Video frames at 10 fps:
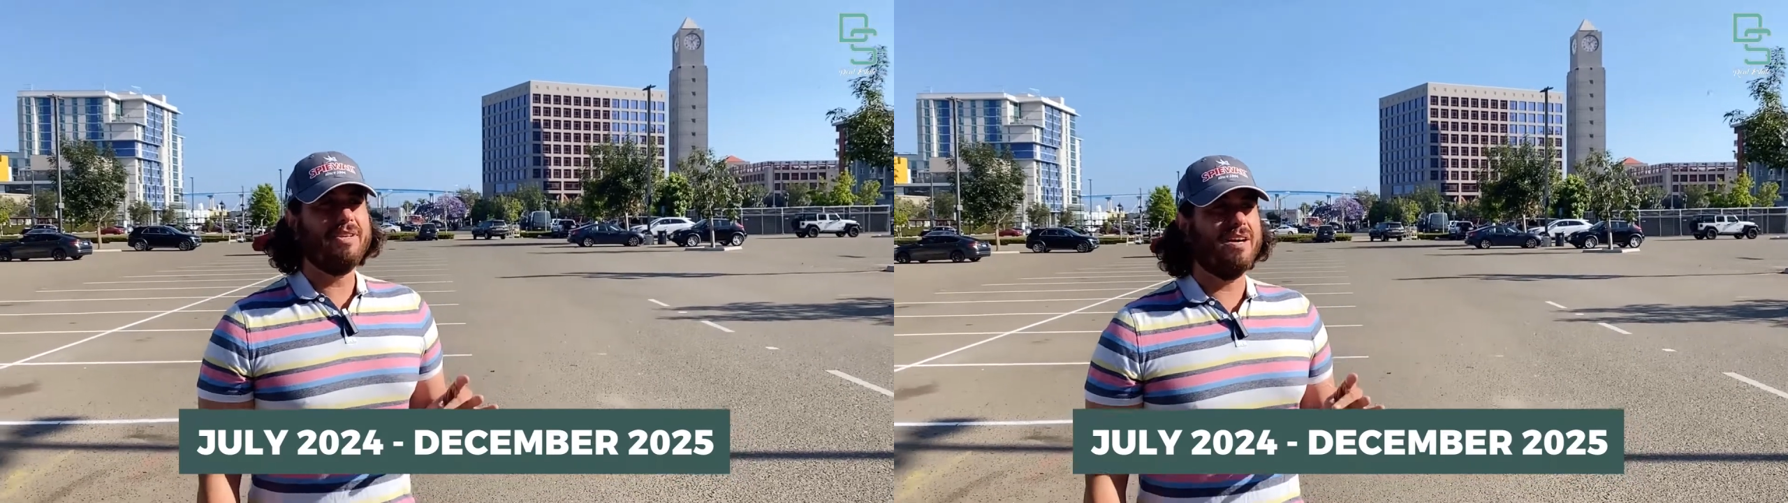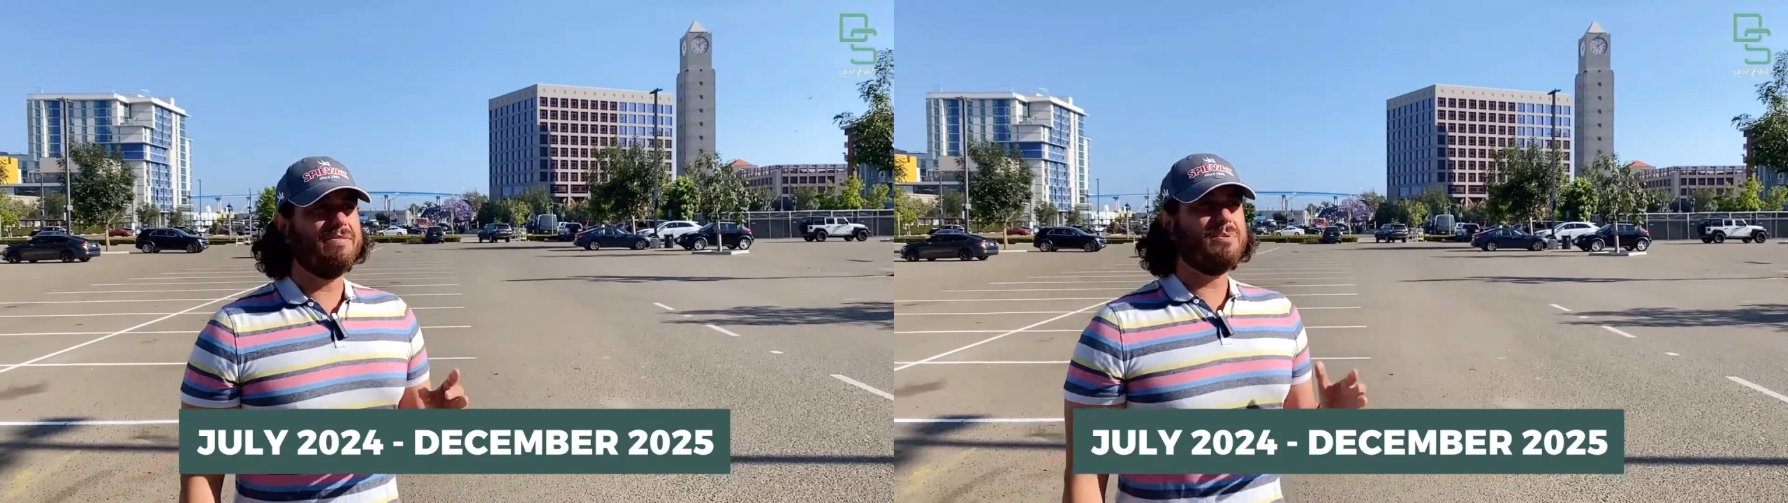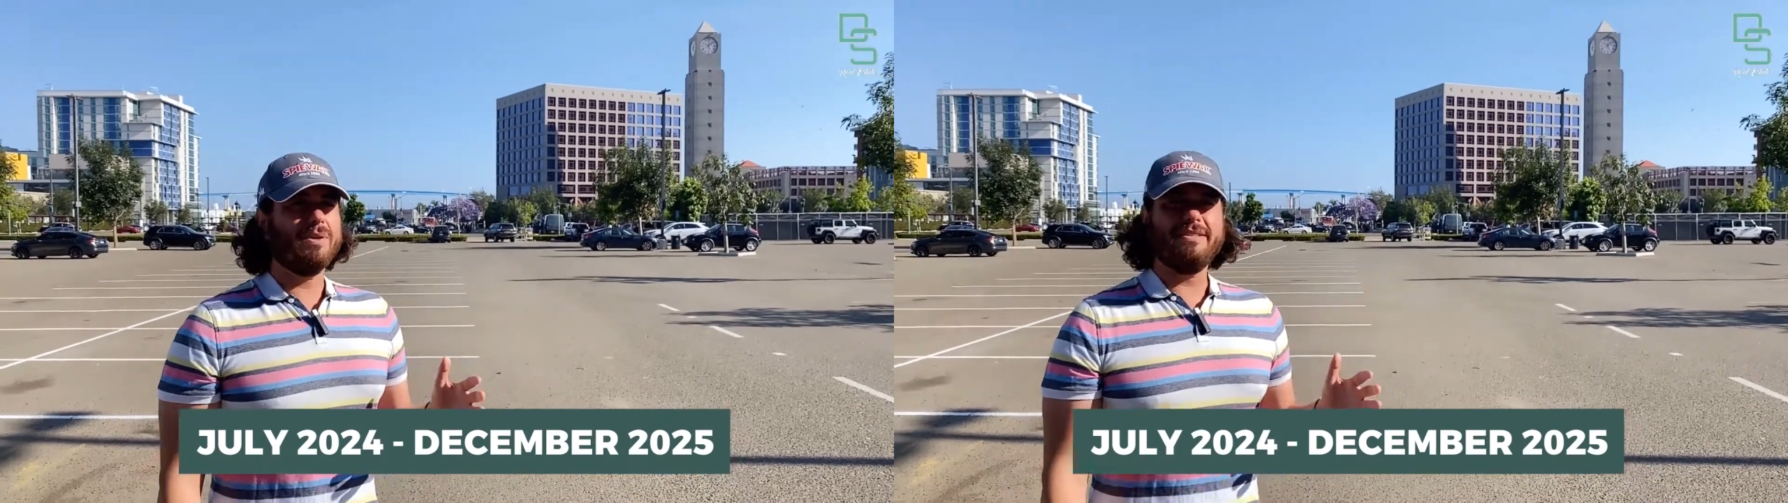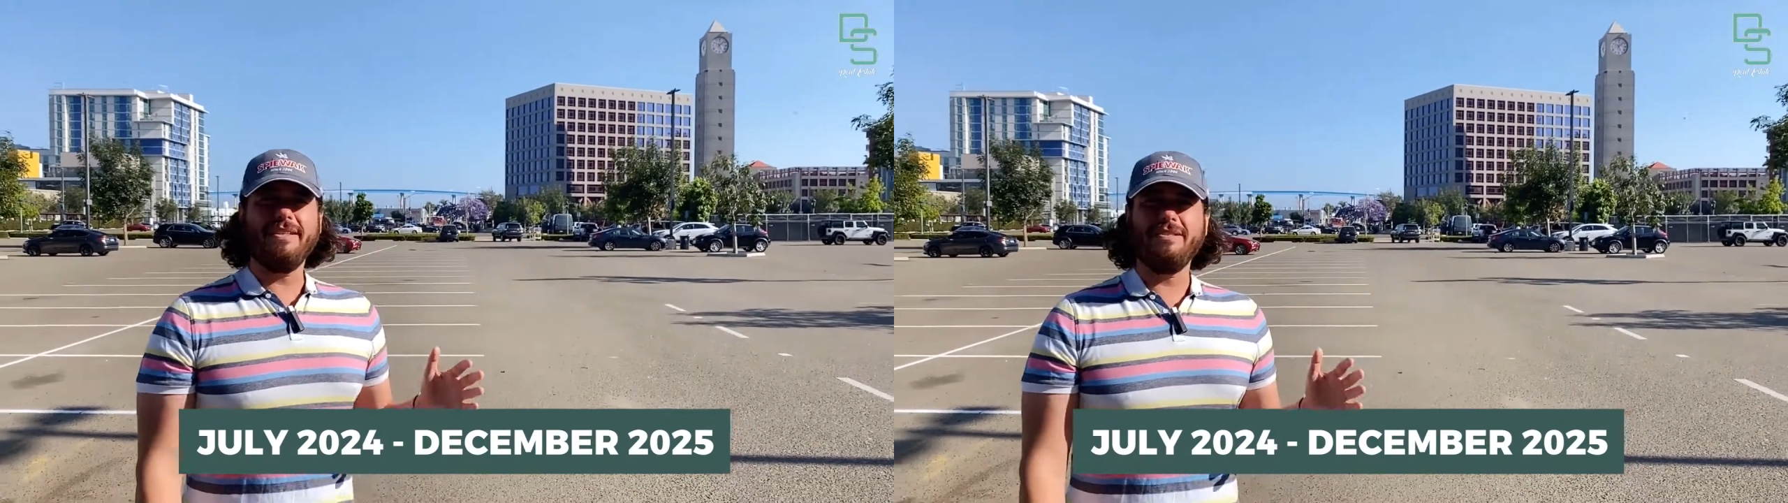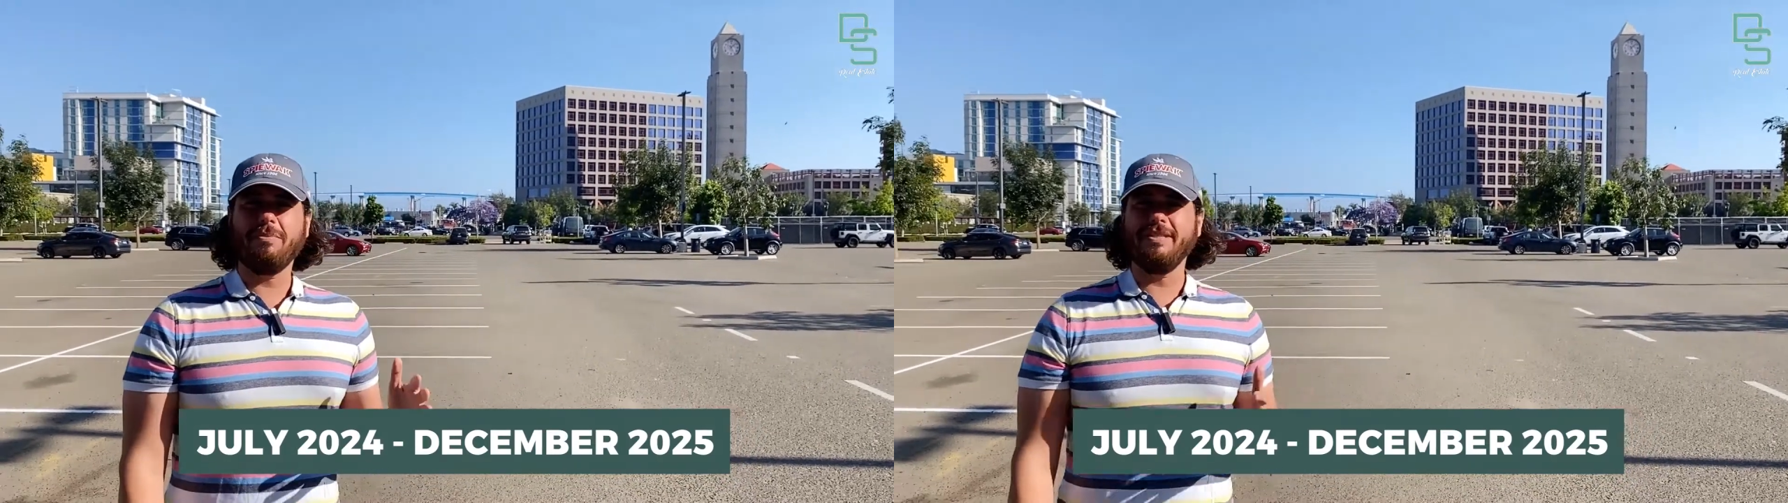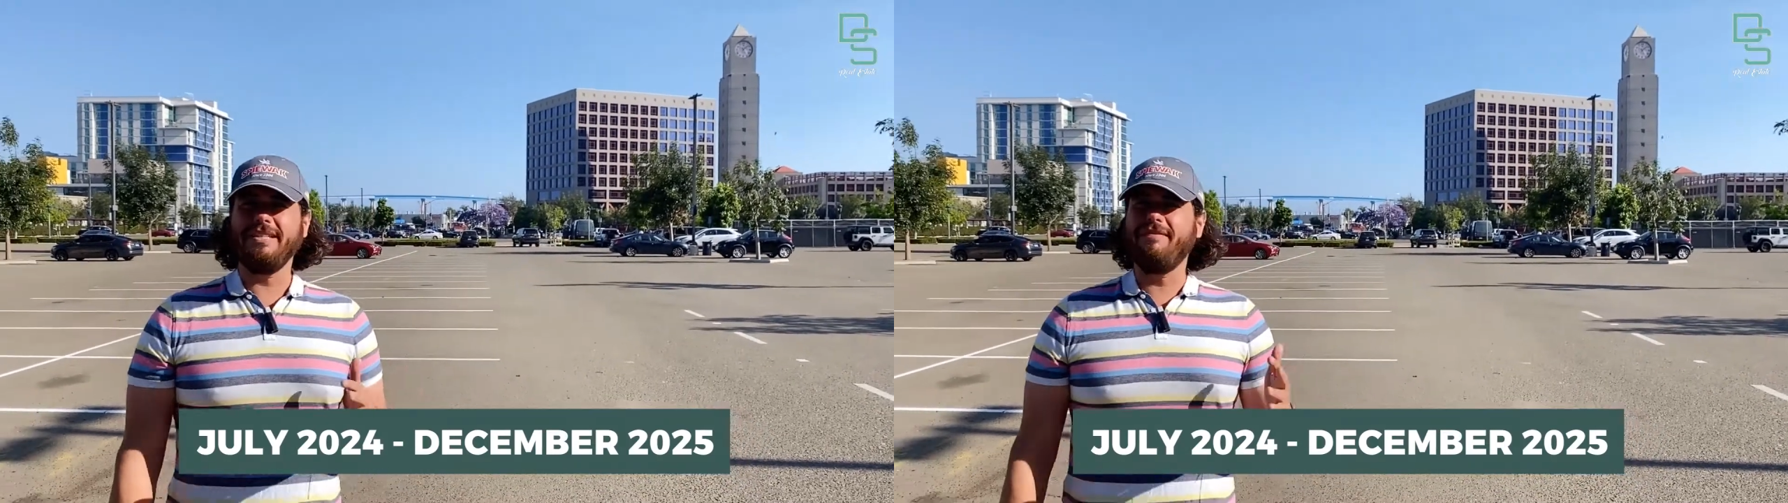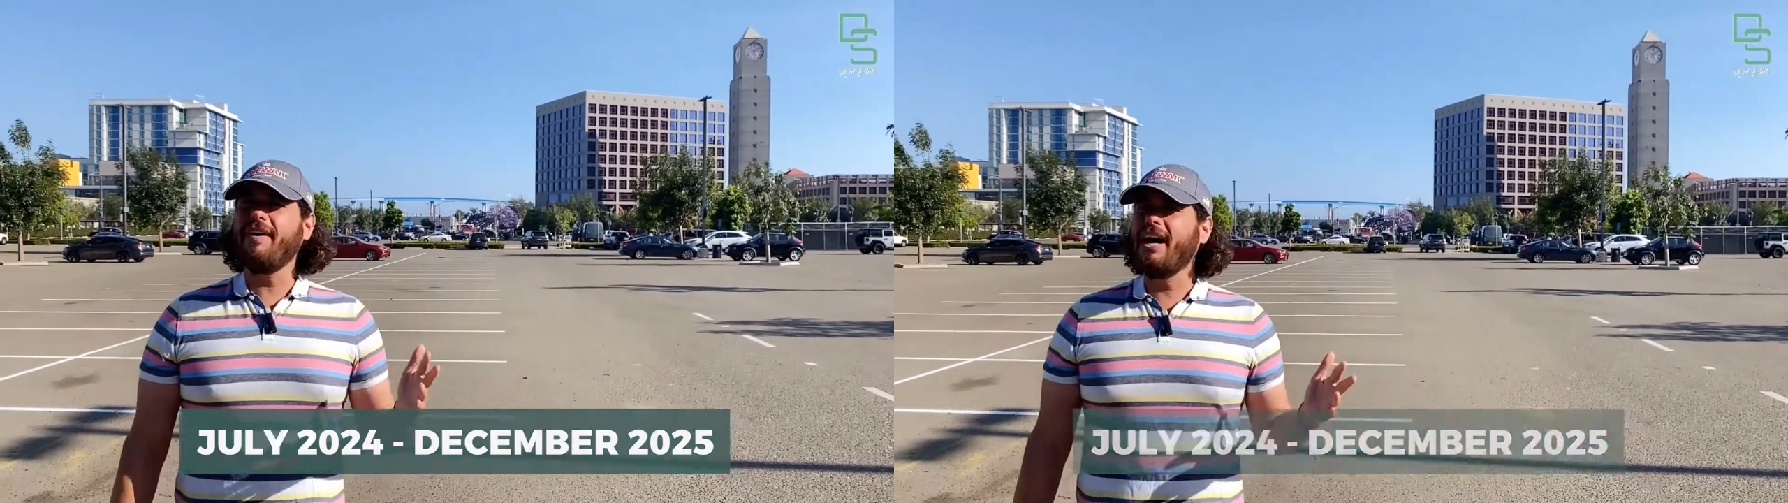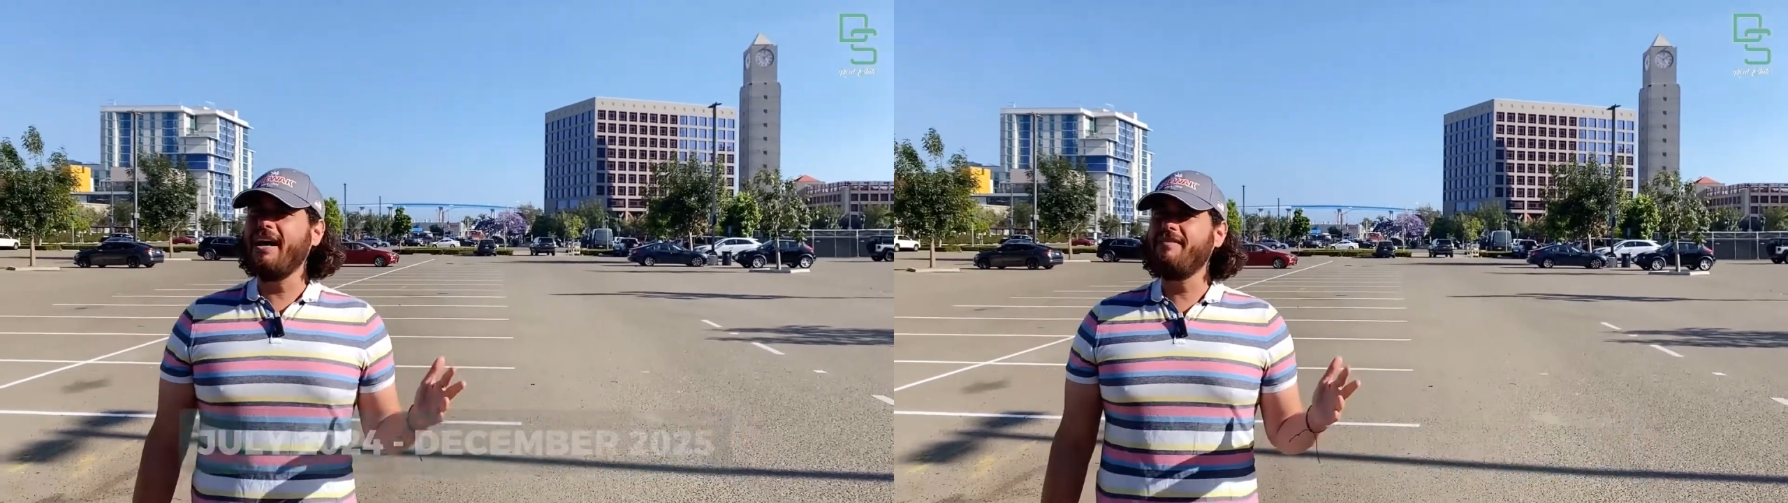of
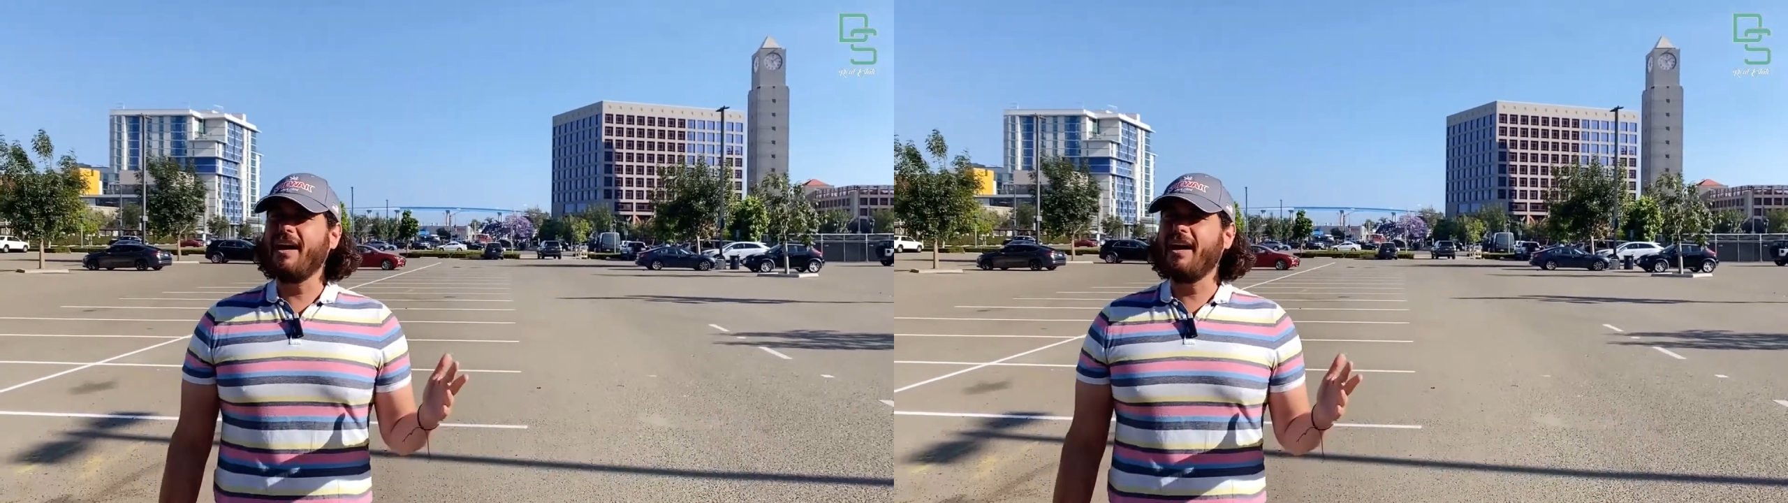2025.